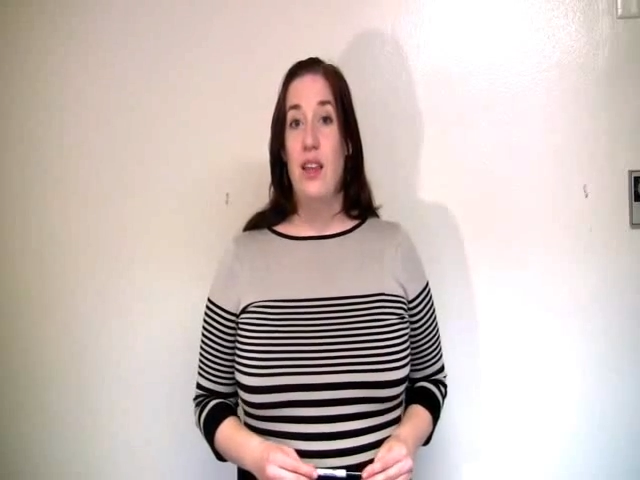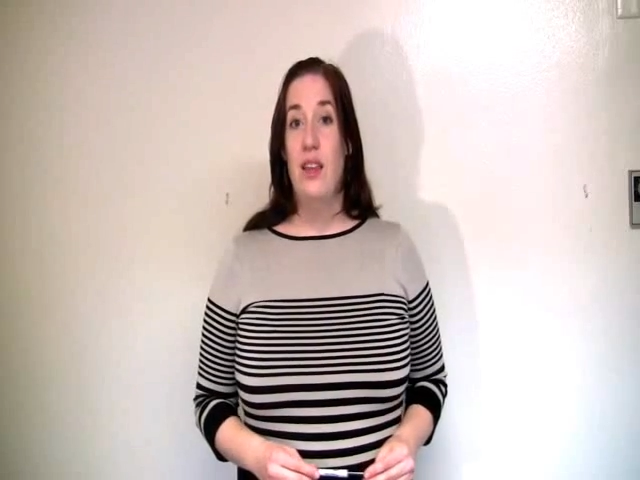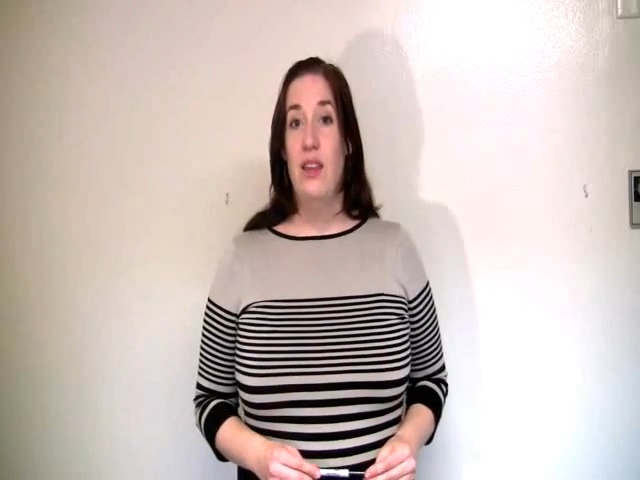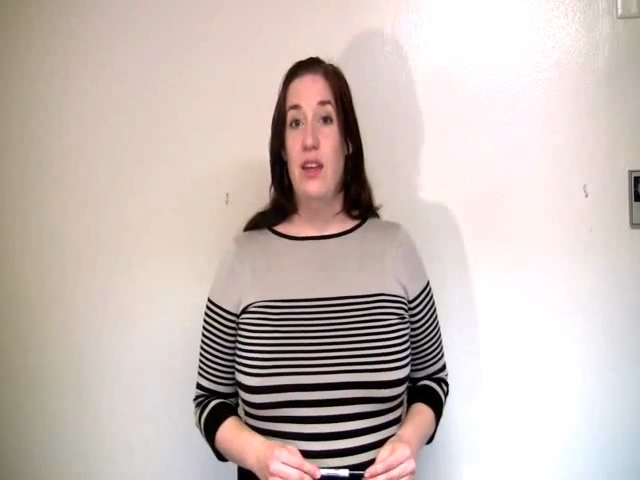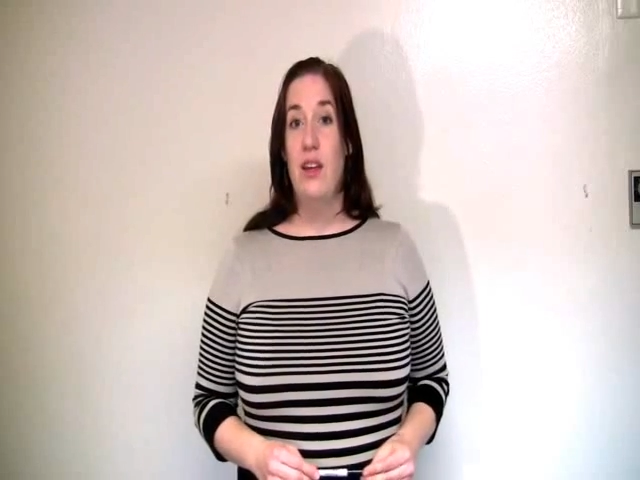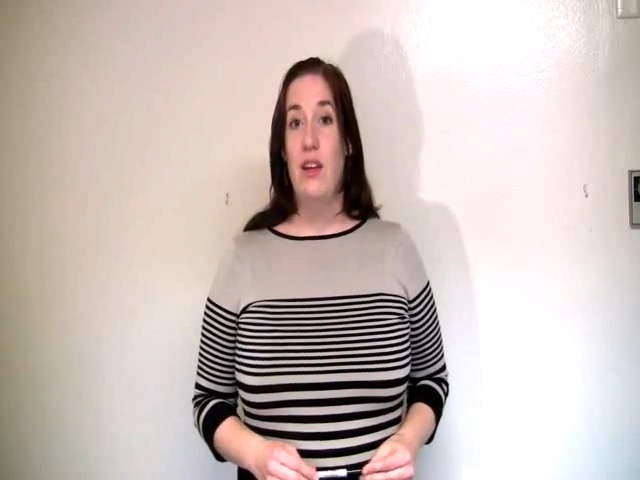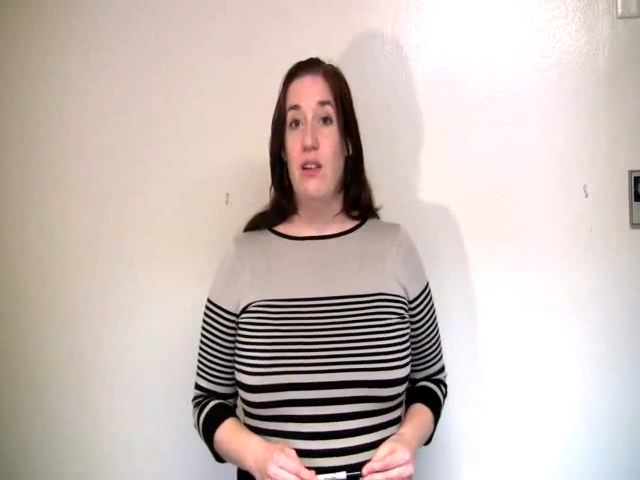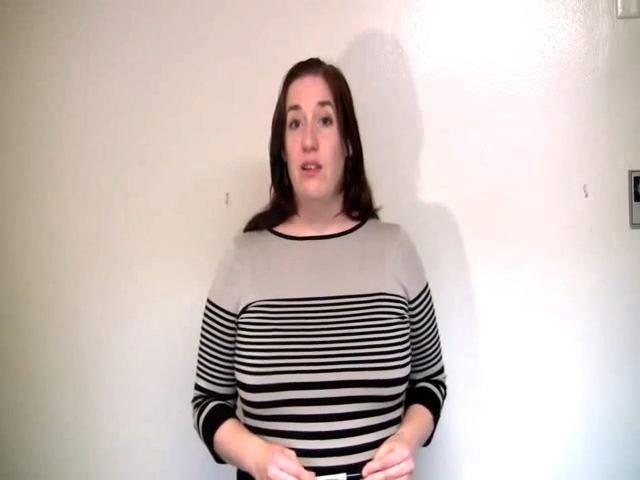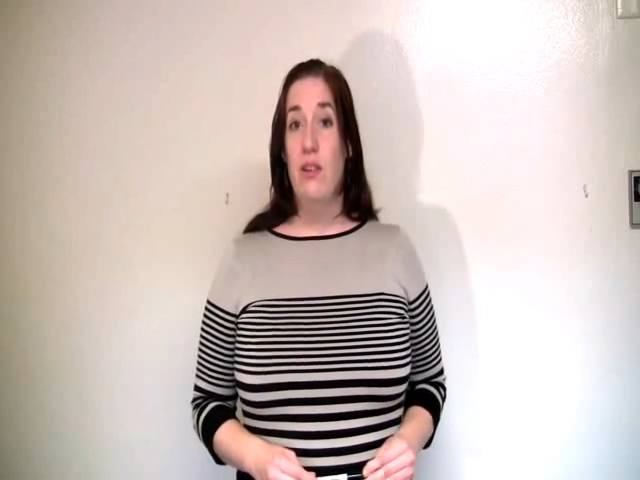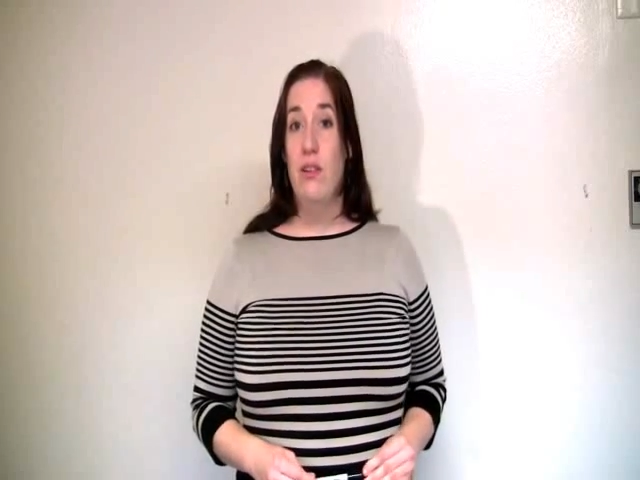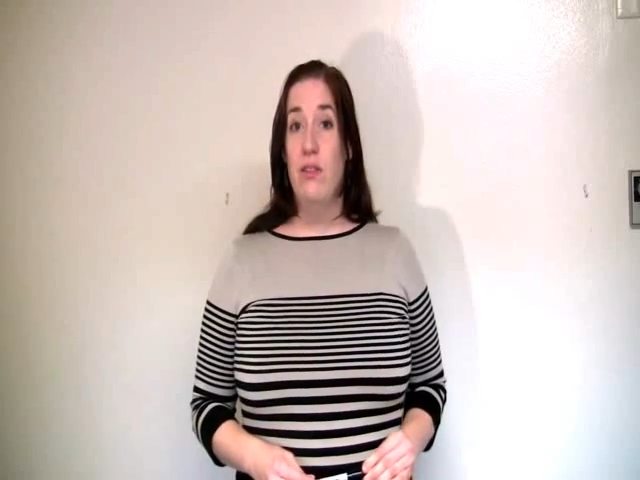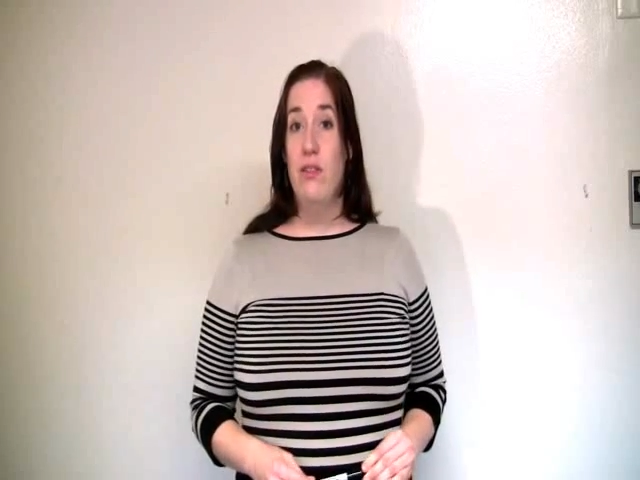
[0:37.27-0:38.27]
the
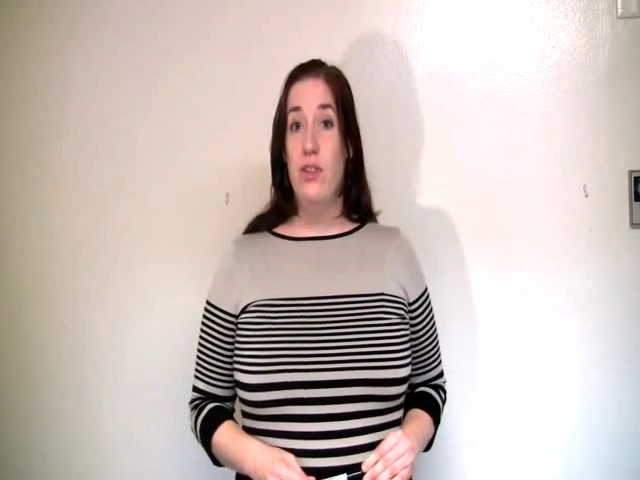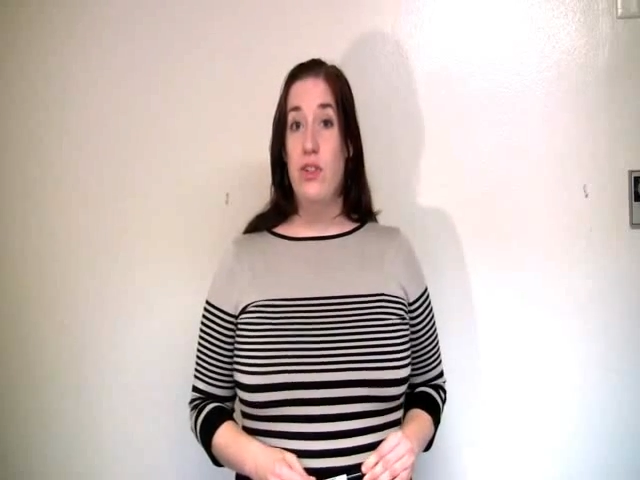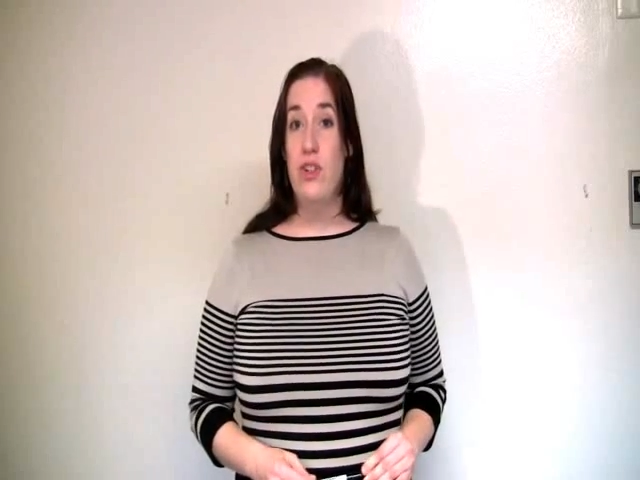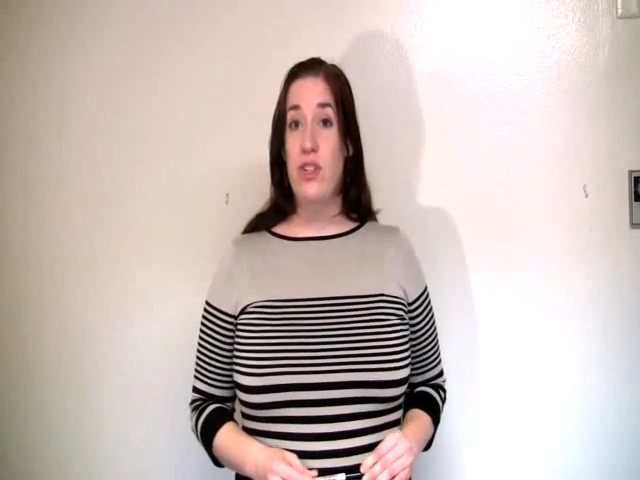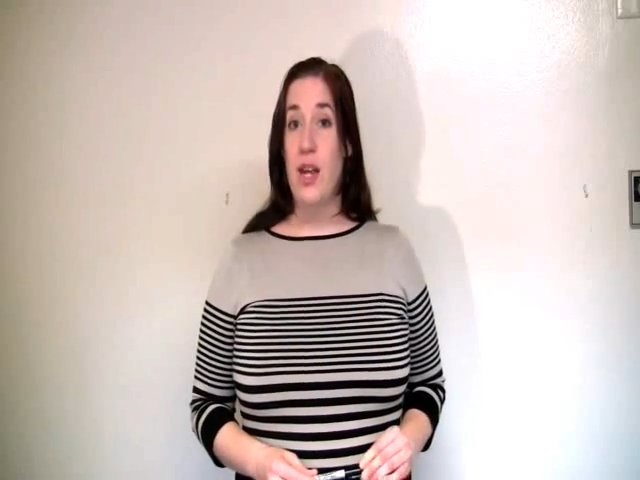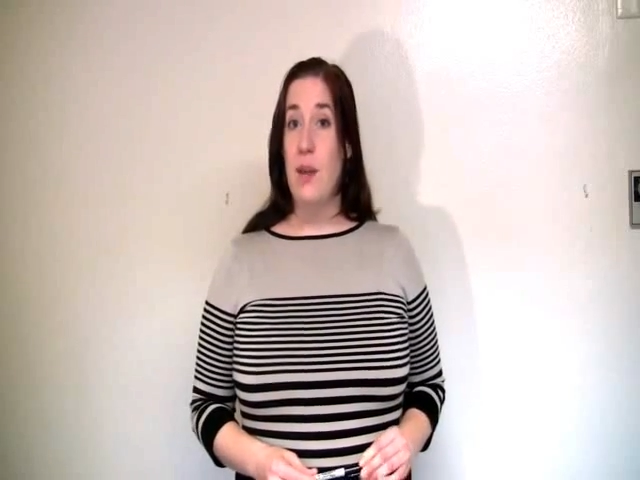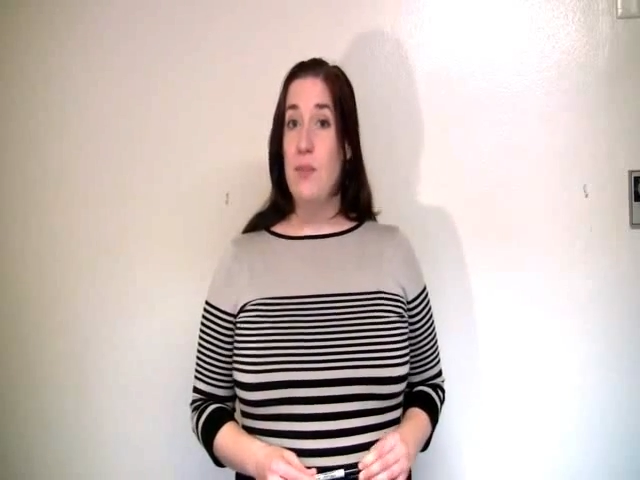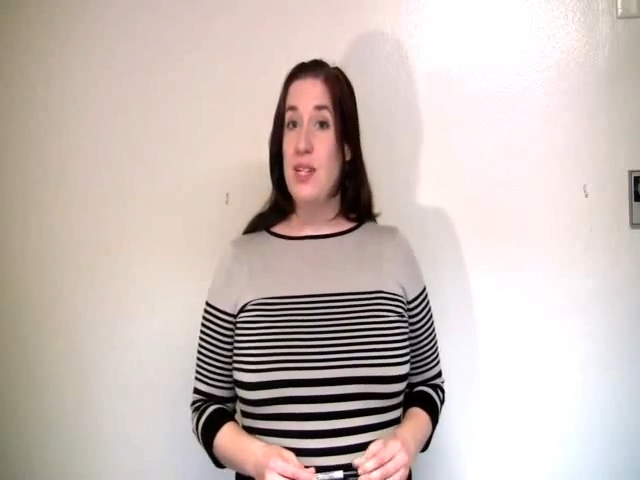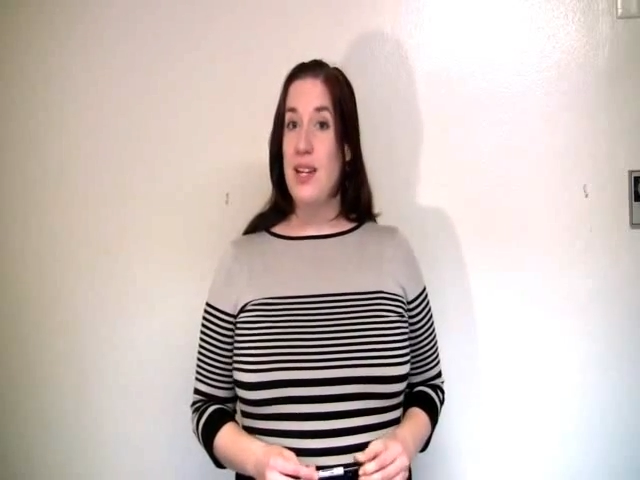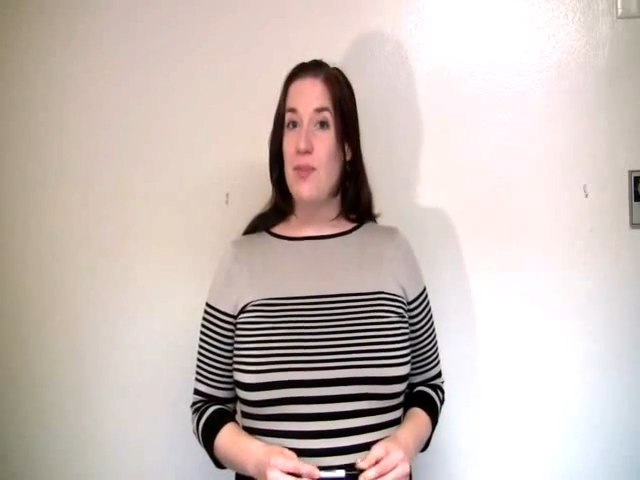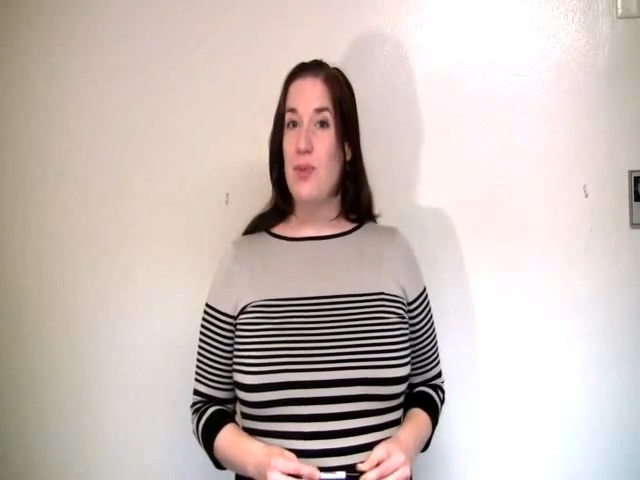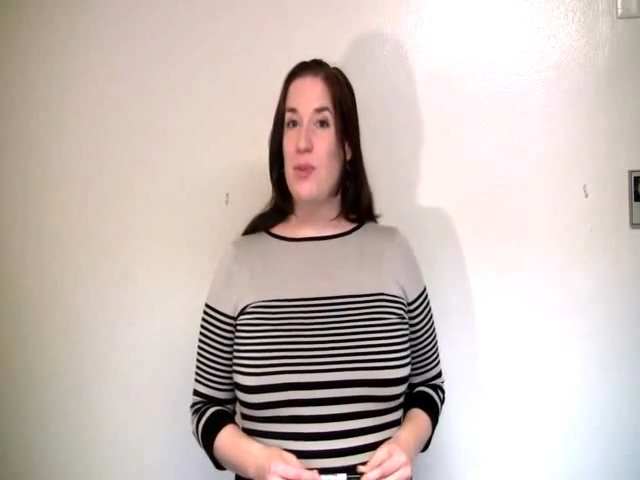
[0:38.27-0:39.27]
future steps
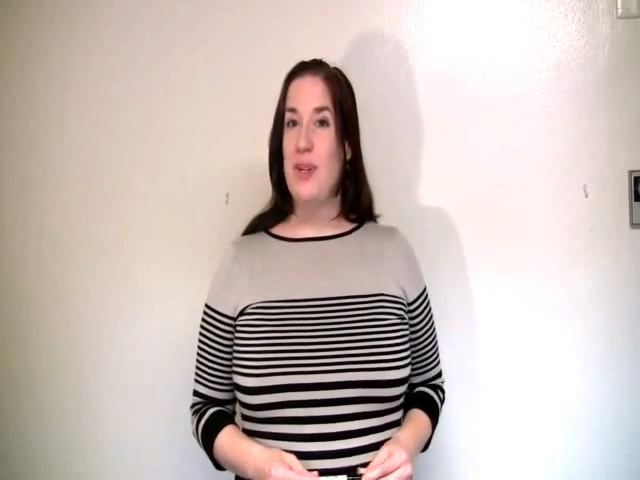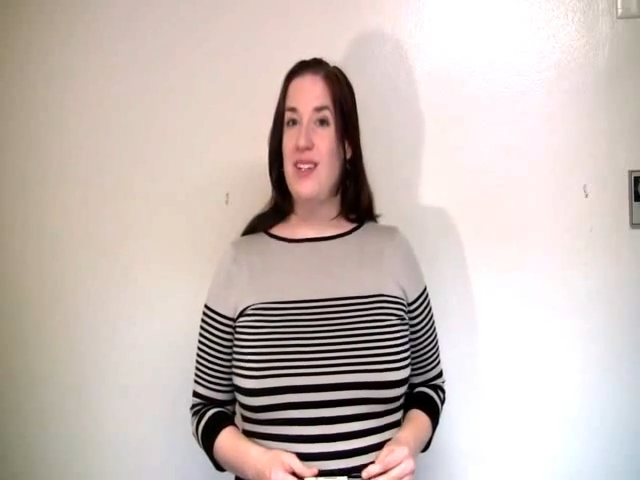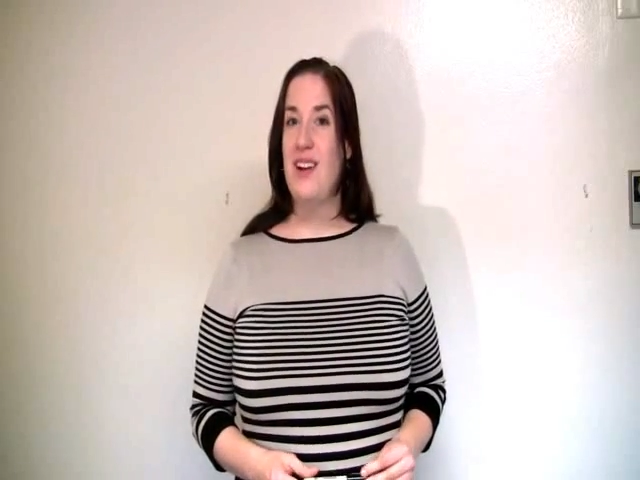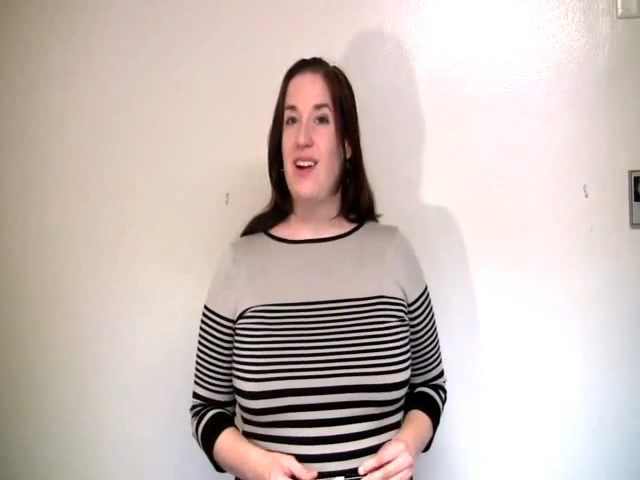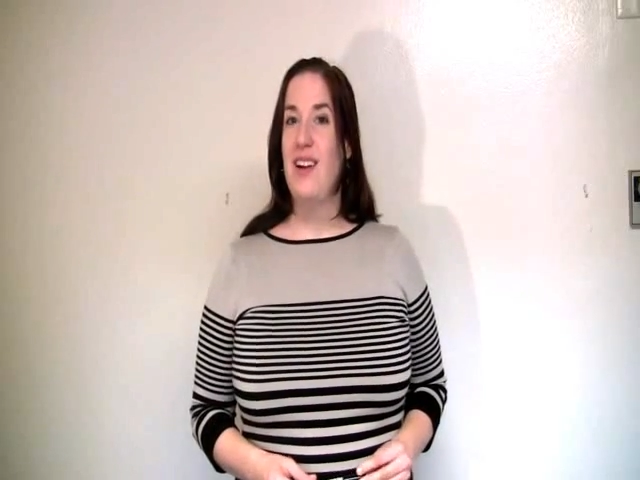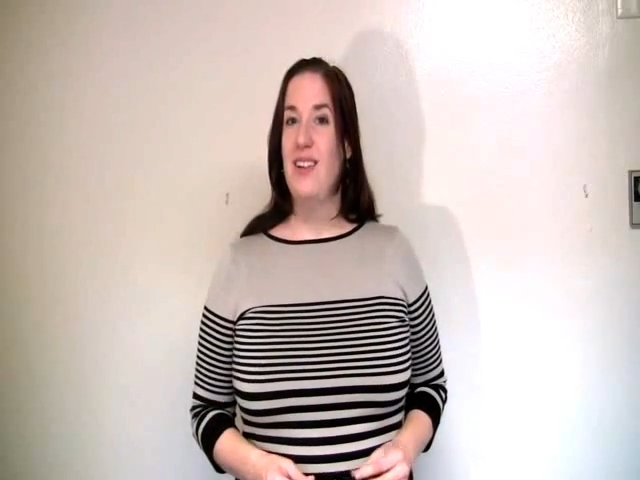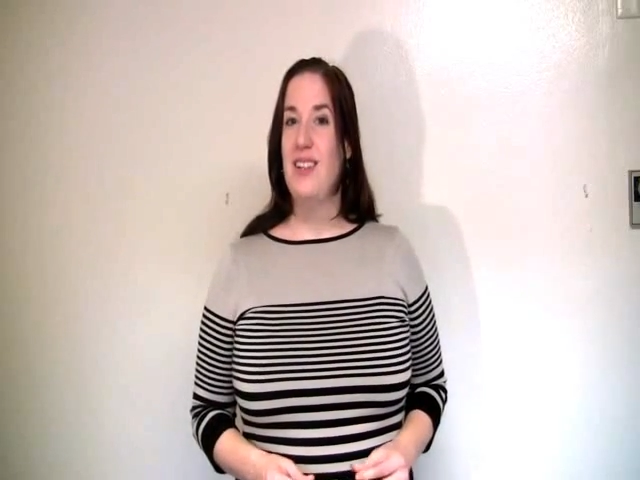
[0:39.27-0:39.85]
to implement our